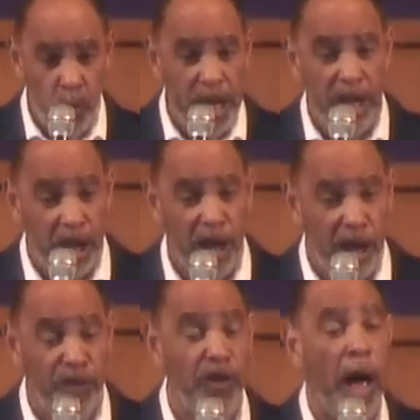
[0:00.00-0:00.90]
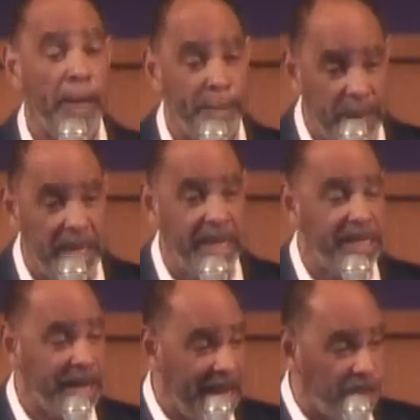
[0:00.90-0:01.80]
We love
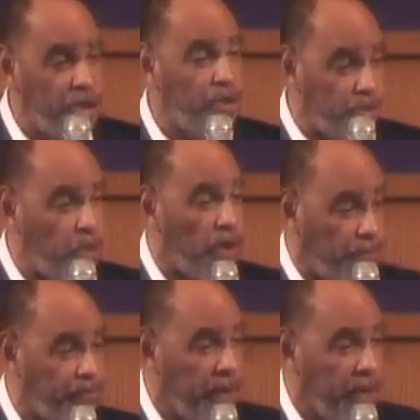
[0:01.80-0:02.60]
business as usual.